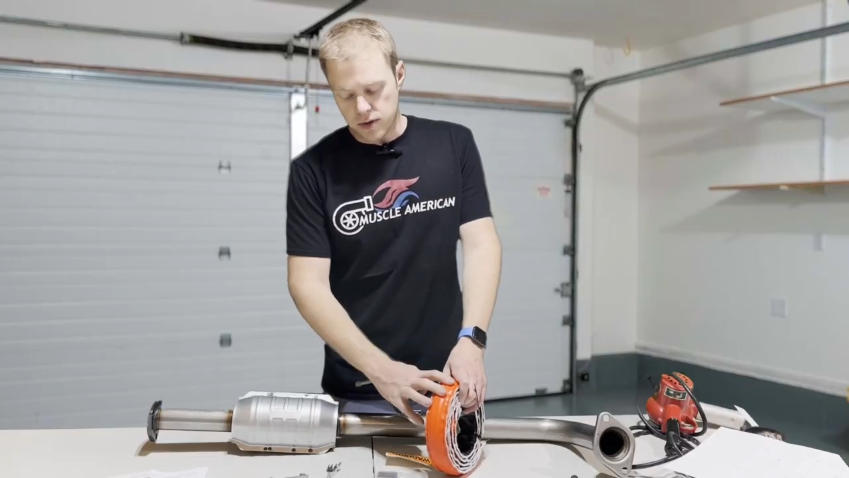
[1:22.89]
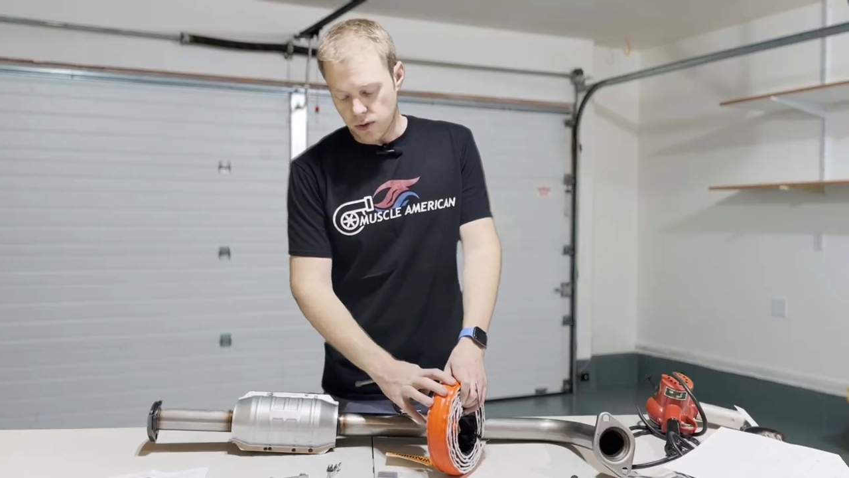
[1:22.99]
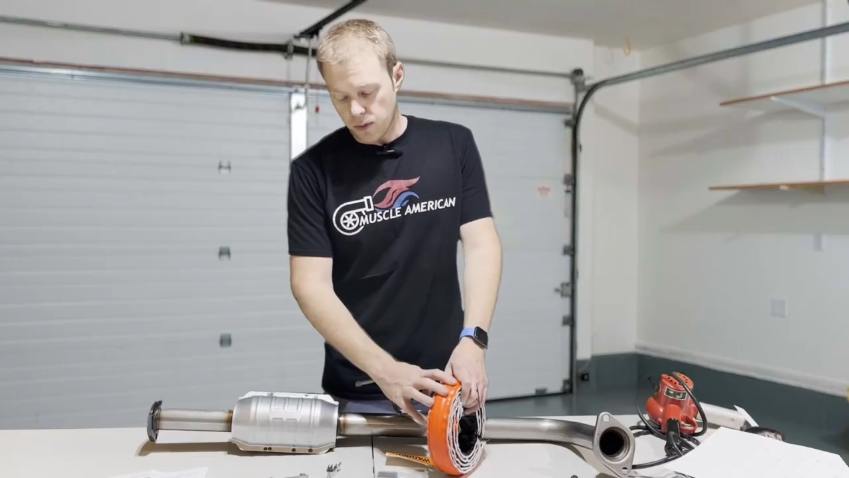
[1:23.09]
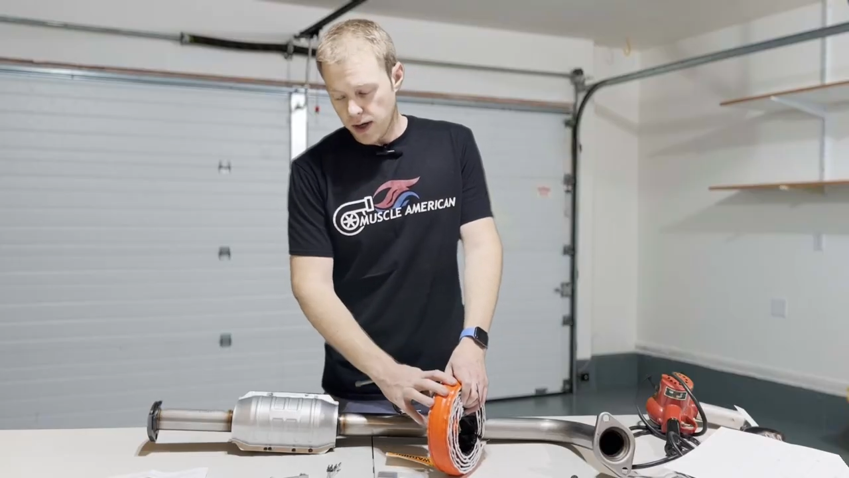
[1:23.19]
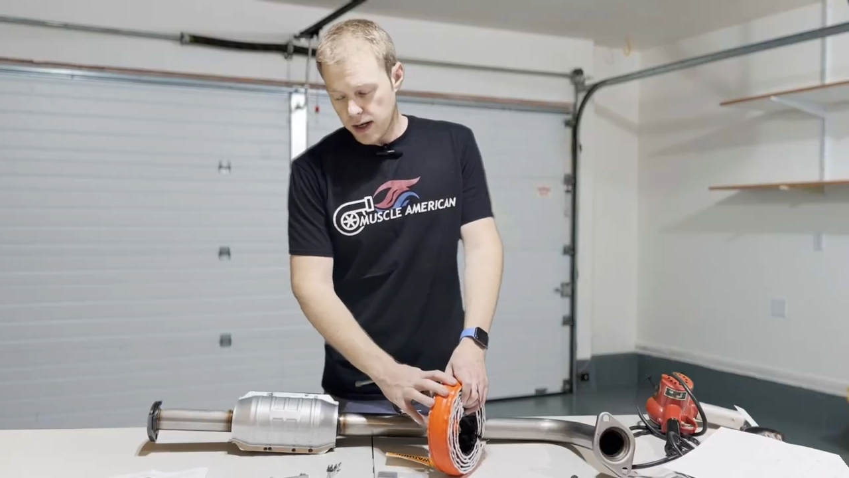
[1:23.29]
So
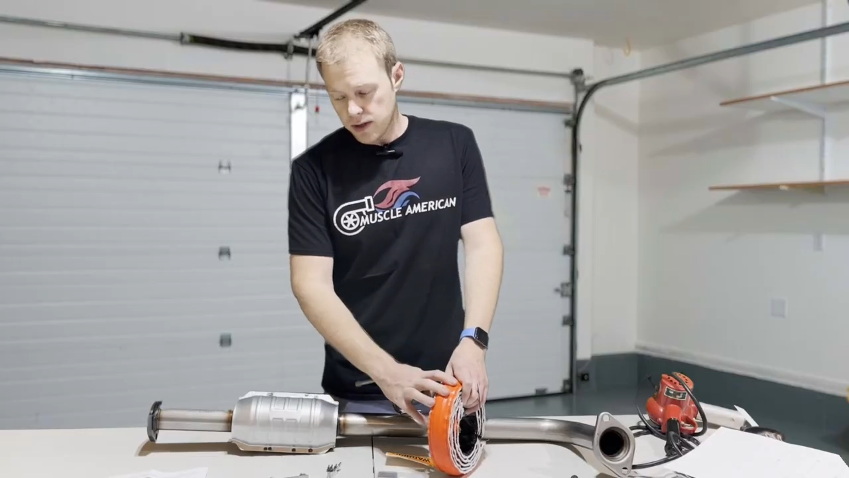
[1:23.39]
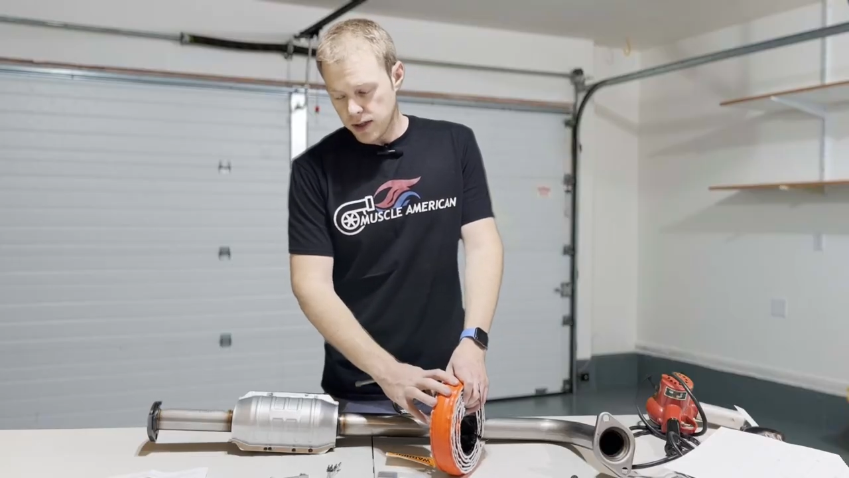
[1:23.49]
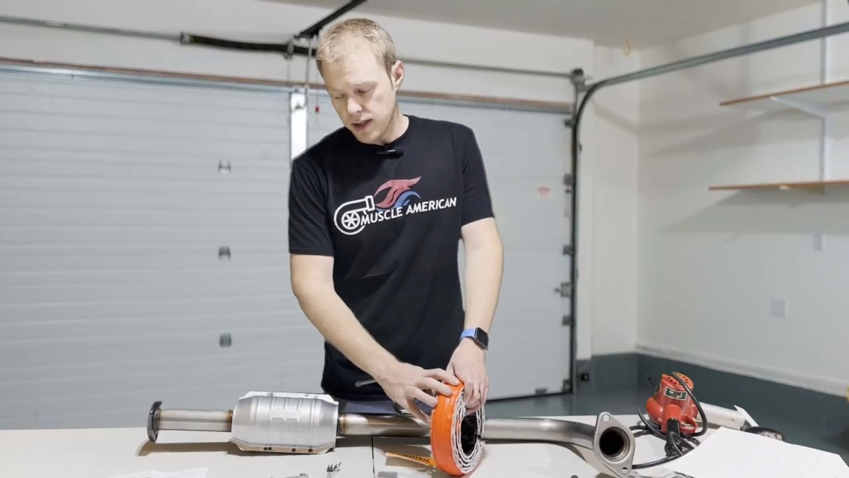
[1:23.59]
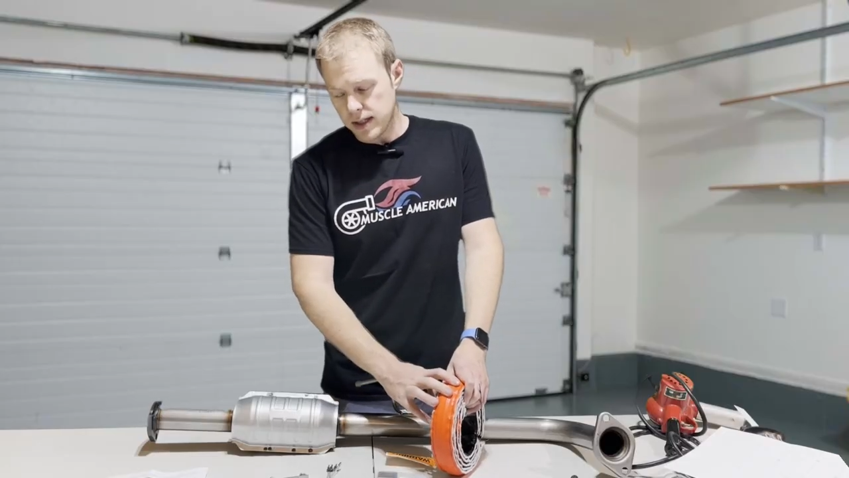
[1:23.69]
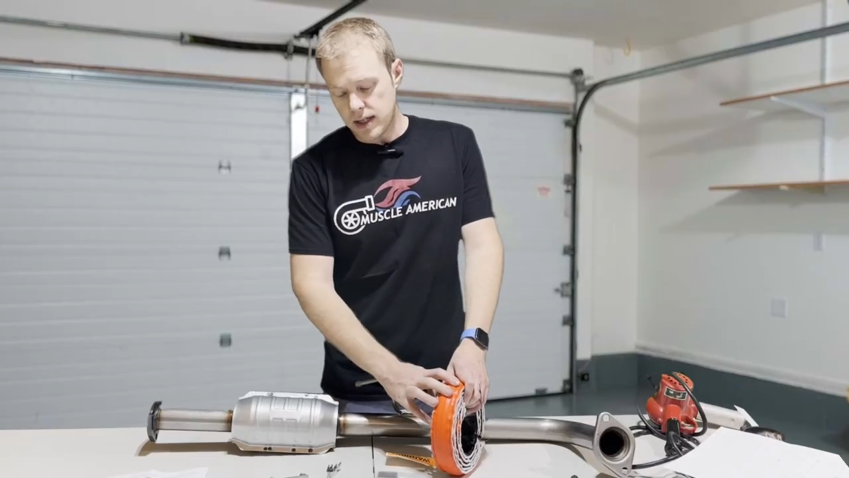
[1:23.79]
we're actually
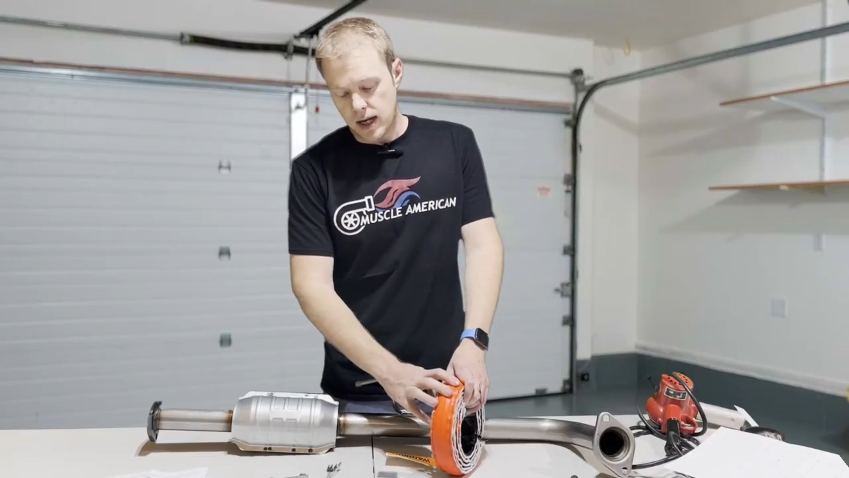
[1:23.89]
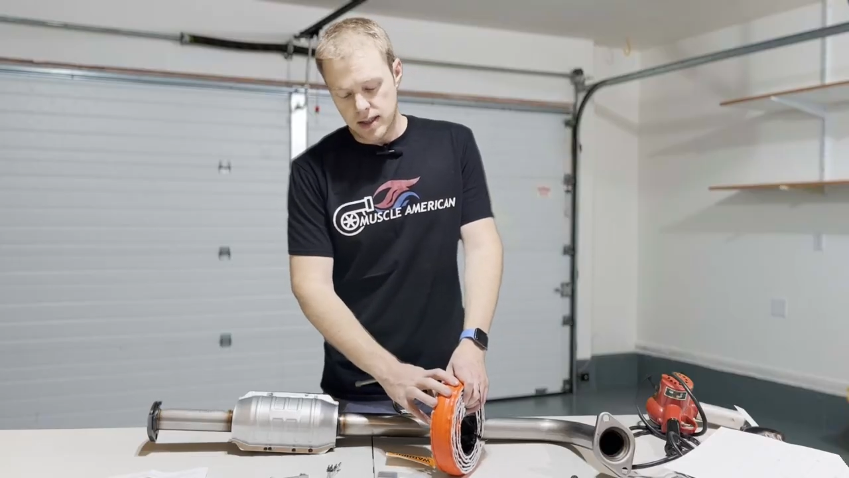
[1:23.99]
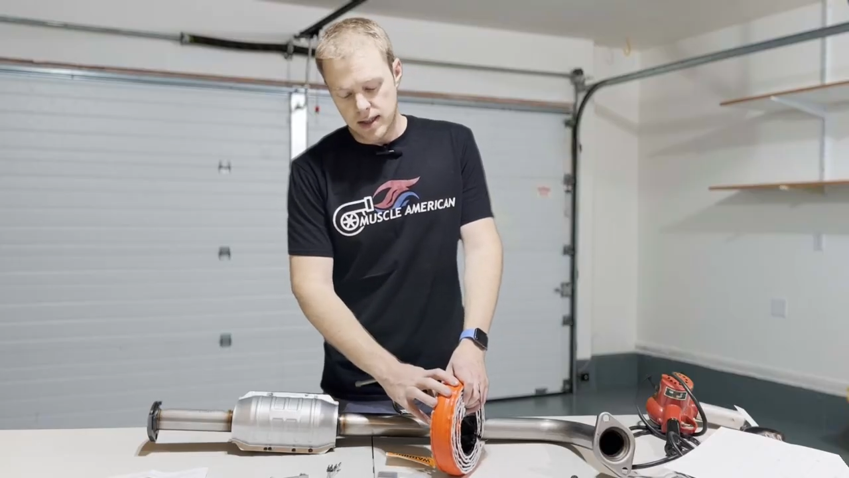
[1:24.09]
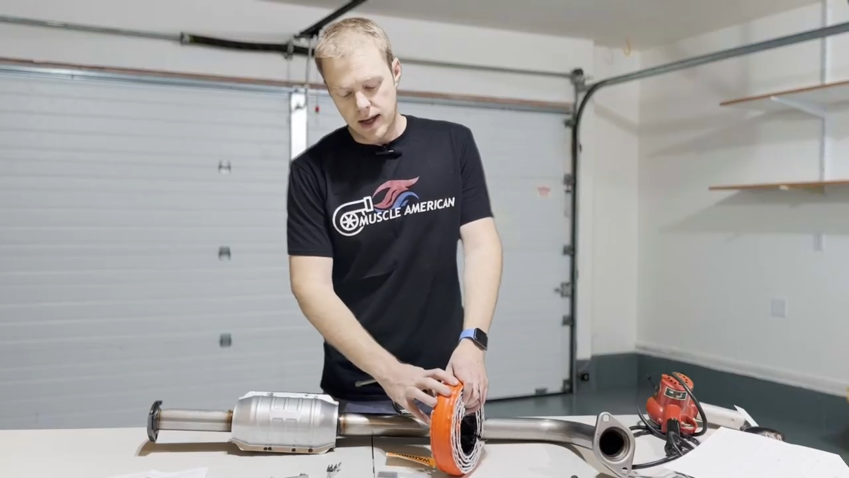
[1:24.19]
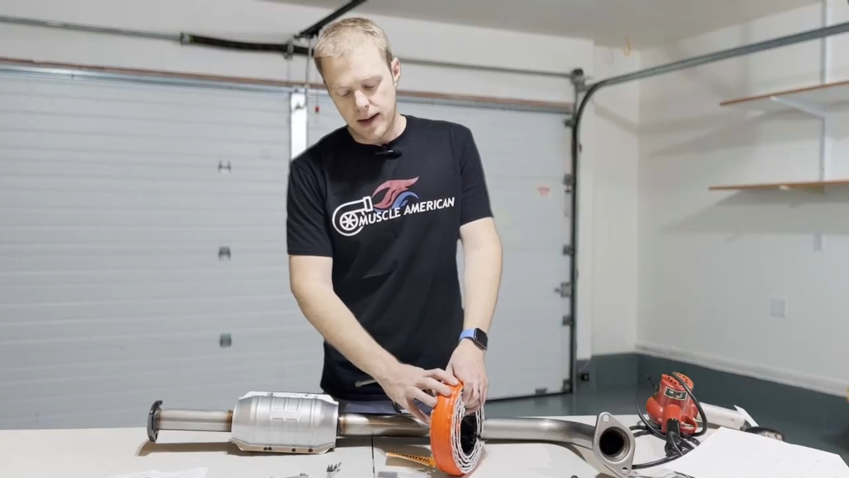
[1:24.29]
going to
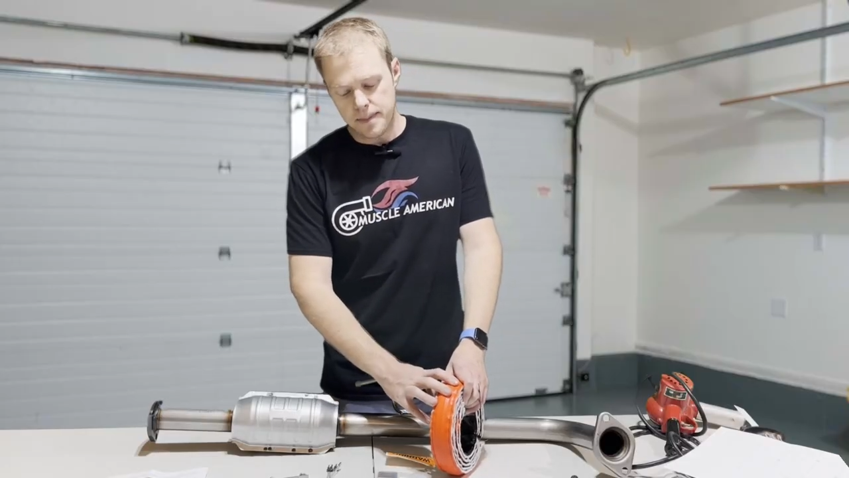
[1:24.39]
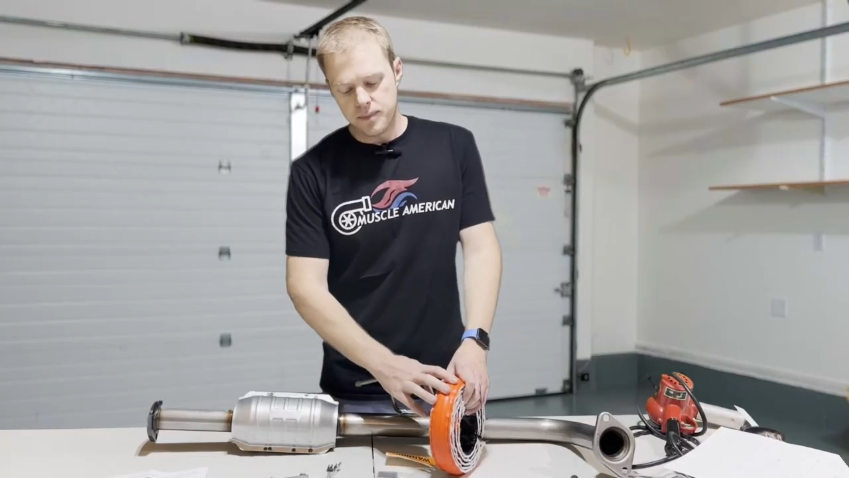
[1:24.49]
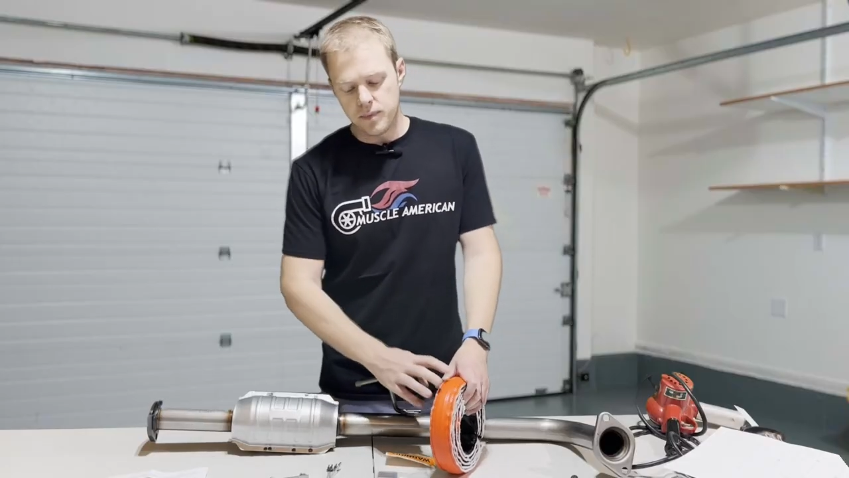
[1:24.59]
test that.